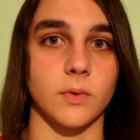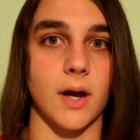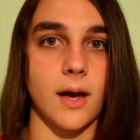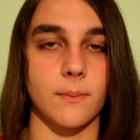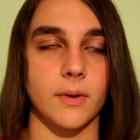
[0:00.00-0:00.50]
were
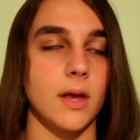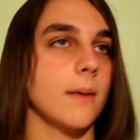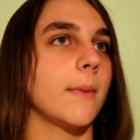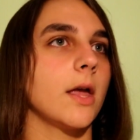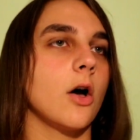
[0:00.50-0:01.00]
up.
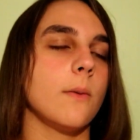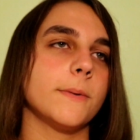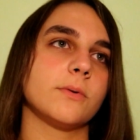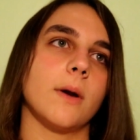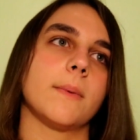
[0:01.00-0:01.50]
My
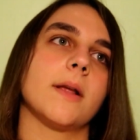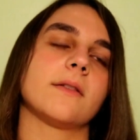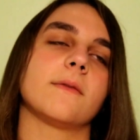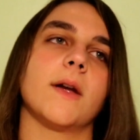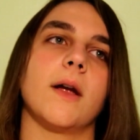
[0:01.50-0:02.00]
hopes were up and I
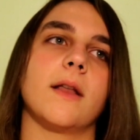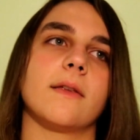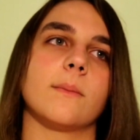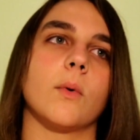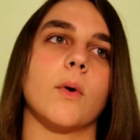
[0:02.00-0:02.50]
was very
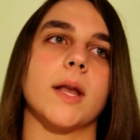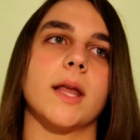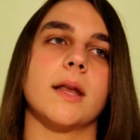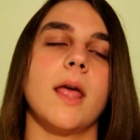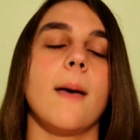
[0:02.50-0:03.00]

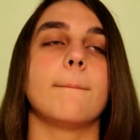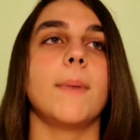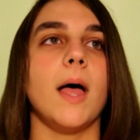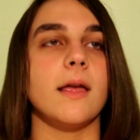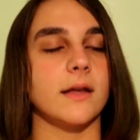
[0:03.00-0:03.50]
disappointed.
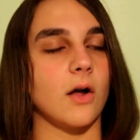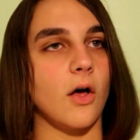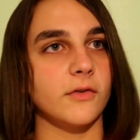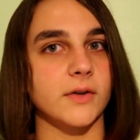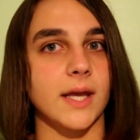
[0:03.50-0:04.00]
But it
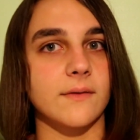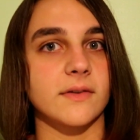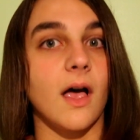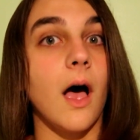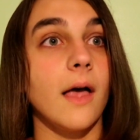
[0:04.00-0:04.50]
also gave
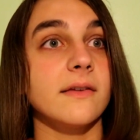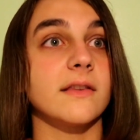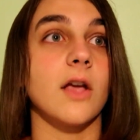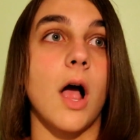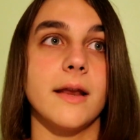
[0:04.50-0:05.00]
us,
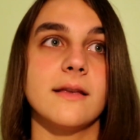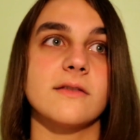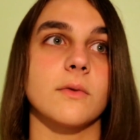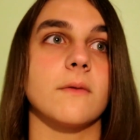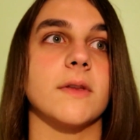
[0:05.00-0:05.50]
the
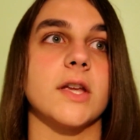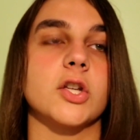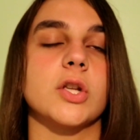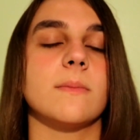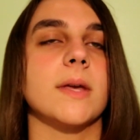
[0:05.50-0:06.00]
audience, a
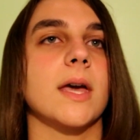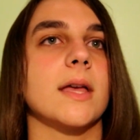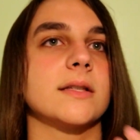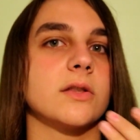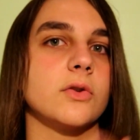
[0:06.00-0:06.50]
revelation,
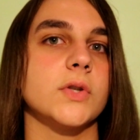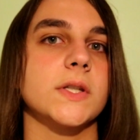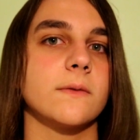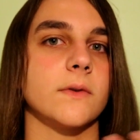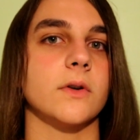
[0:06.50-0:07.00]
because
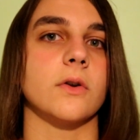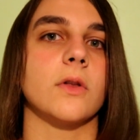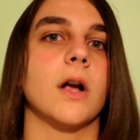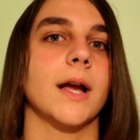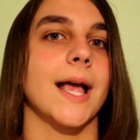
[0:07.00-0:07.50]
Lucifer no
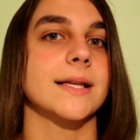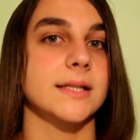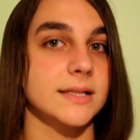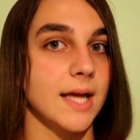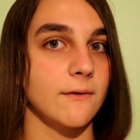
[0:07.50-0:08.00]
longer has
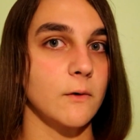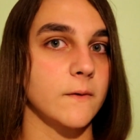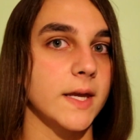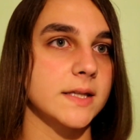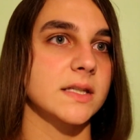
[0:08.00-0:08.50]
his devil
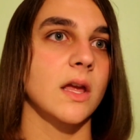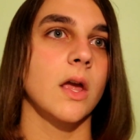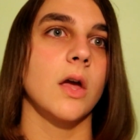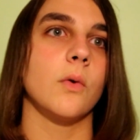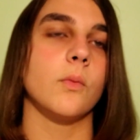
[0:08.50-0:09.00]
face.
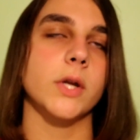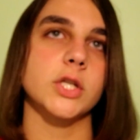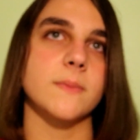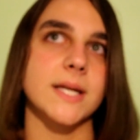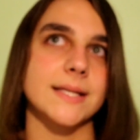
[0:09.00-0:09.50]

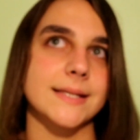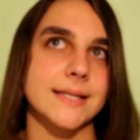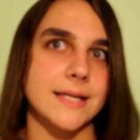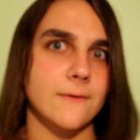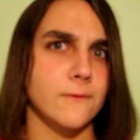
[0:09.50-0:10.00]
Which means, is
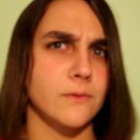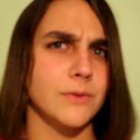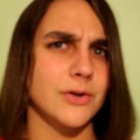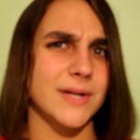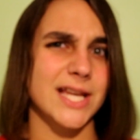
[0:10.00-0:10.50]
he a
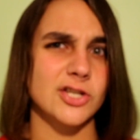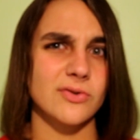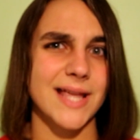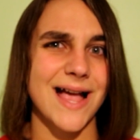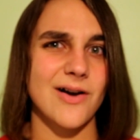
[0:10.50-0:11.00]
full-blown angel
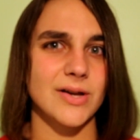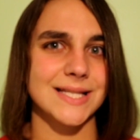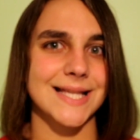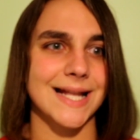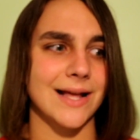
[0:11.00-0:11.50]
now?
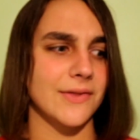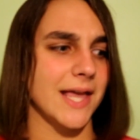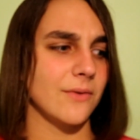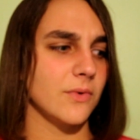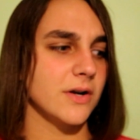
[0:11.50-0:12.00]
Is that how
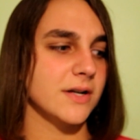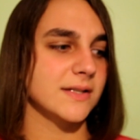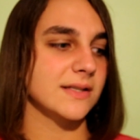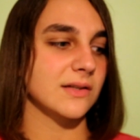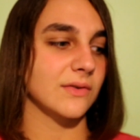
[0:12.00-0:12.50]
that
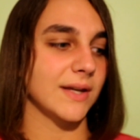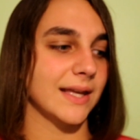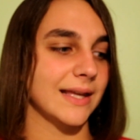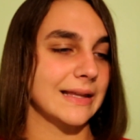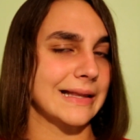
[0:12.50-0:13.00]
works? Okay,
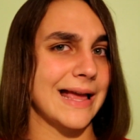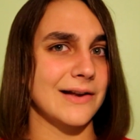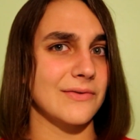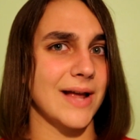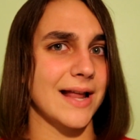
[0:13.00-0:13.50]

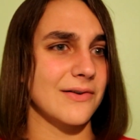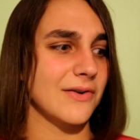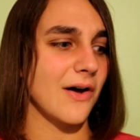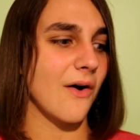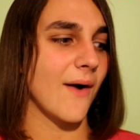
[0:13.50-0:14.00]
I don't
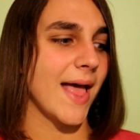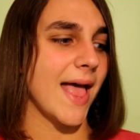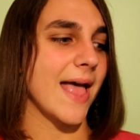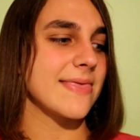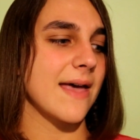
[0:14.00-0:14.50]
know.
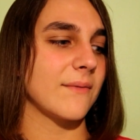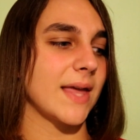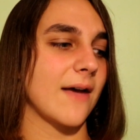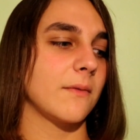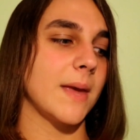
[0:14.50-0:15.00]
And then we
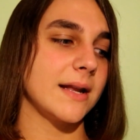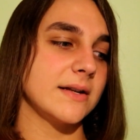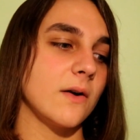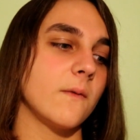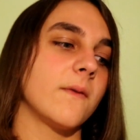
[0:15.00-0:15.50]
have
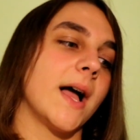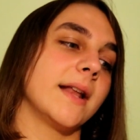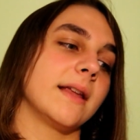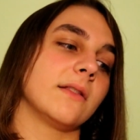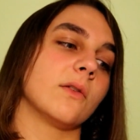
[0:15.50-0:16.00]
Amenadiel
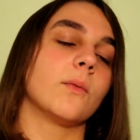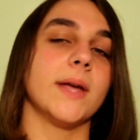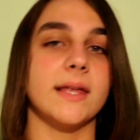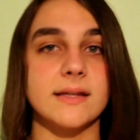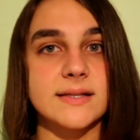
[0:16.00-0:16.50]
finding the
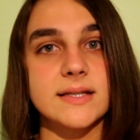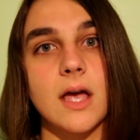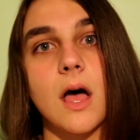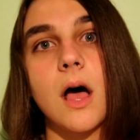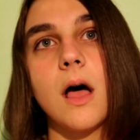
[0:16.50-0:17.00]
wings
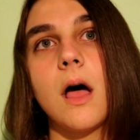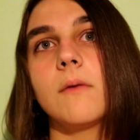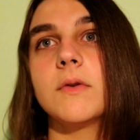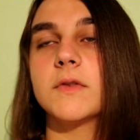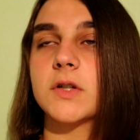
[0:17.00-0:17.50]

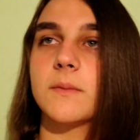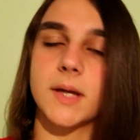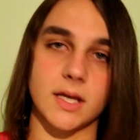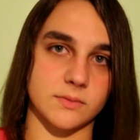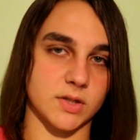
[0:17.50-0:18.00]
of Lucifer,
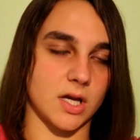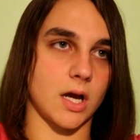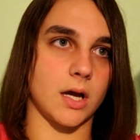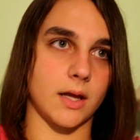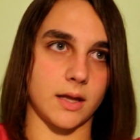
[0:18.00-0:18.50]
because we
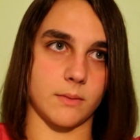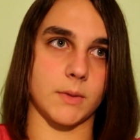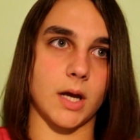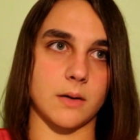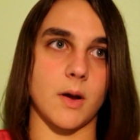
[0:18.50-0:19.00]
saw him
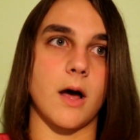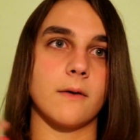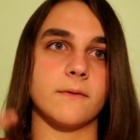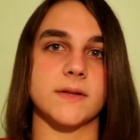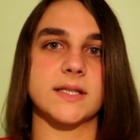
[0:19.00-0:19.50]
cut them
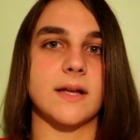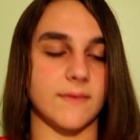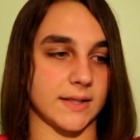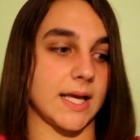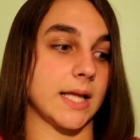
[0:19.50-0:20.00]
off and stuff
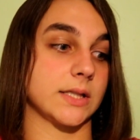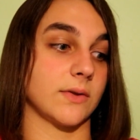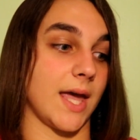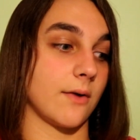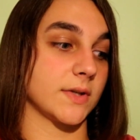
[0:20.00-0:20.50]
like that. So
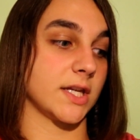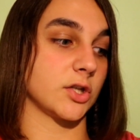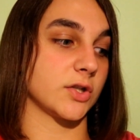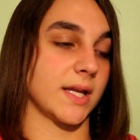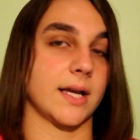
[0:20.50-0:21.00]
that was
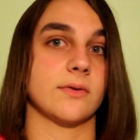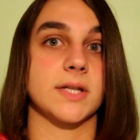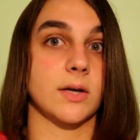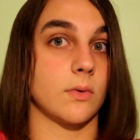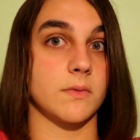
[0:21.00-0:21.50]
interesting. I was
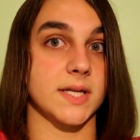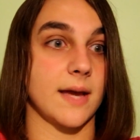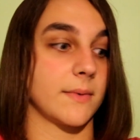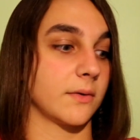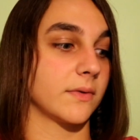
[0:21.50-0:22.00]
like, what was
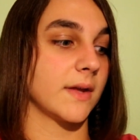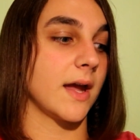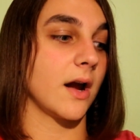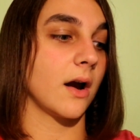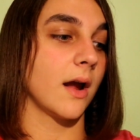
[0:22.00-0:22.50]
happening with
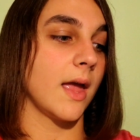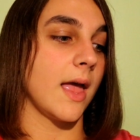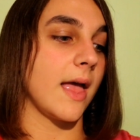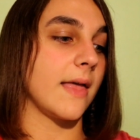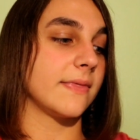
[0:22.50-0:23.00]
there?
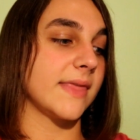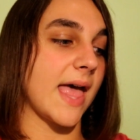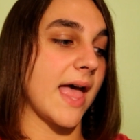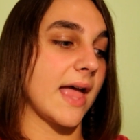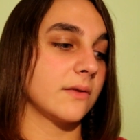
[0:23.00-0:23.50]
And
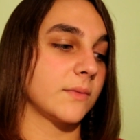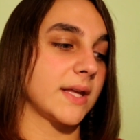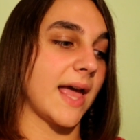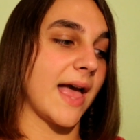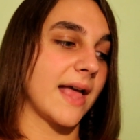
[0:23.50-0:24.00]
then
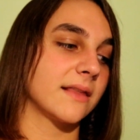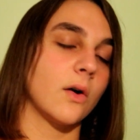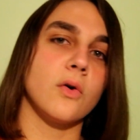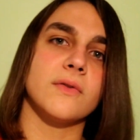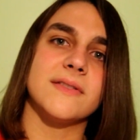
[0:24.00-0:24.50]
we had the
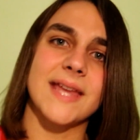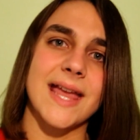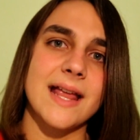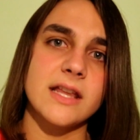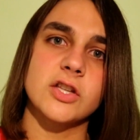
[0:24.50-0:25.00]
whole
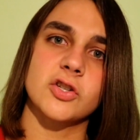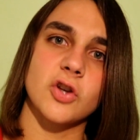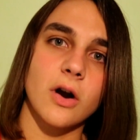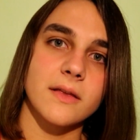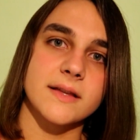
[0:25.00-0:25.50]
Dan and
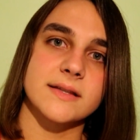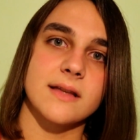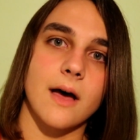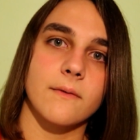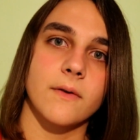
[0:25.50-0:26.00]
Charlotte
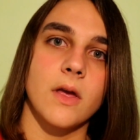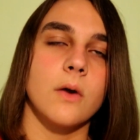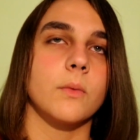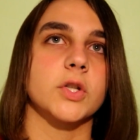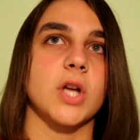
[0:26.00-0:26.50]
stuff,
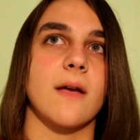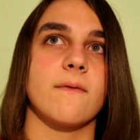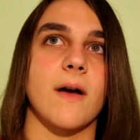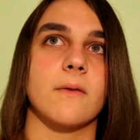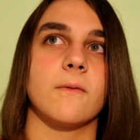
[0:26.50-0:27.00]
which I
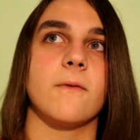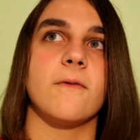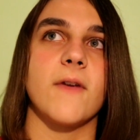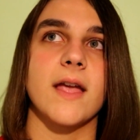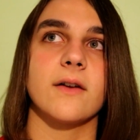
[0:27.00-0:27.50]
found
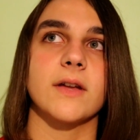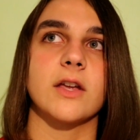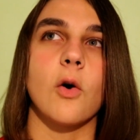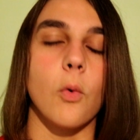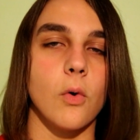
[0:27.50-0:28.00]
very
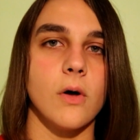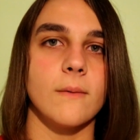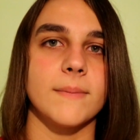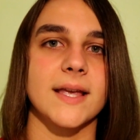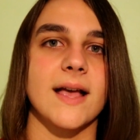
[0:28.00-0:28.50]
cool,
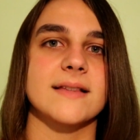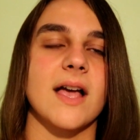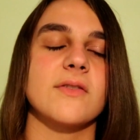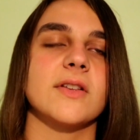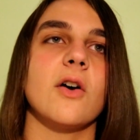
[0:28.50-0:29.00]
because
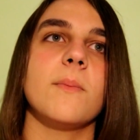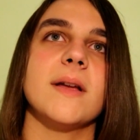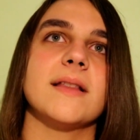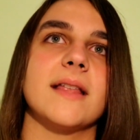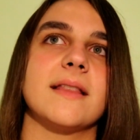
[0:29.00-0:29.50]
I was
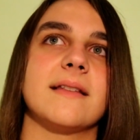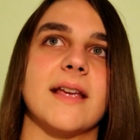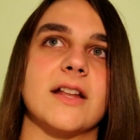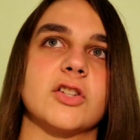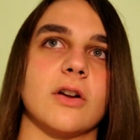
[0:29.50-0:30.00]
hoping that the
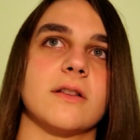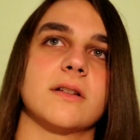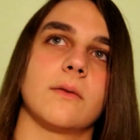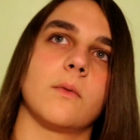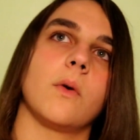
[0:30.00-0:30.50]
Dan and Charlotte
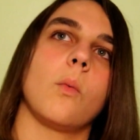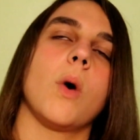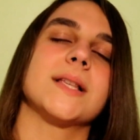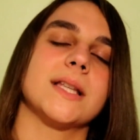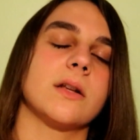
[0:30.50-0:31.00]
stuff
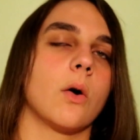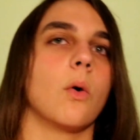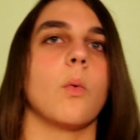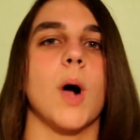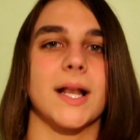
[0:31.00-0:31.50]
wasn't a
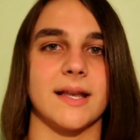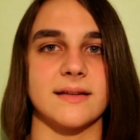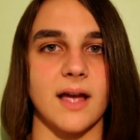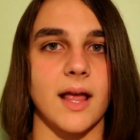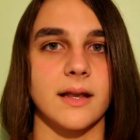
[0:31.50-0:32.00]
whole one and
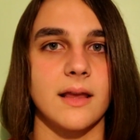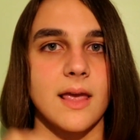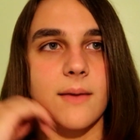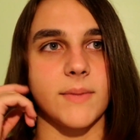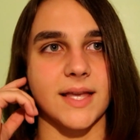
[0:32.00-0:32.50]
done,
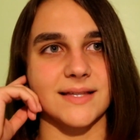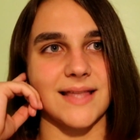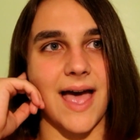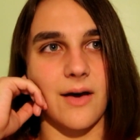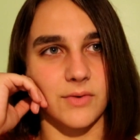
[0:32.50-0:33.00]
because that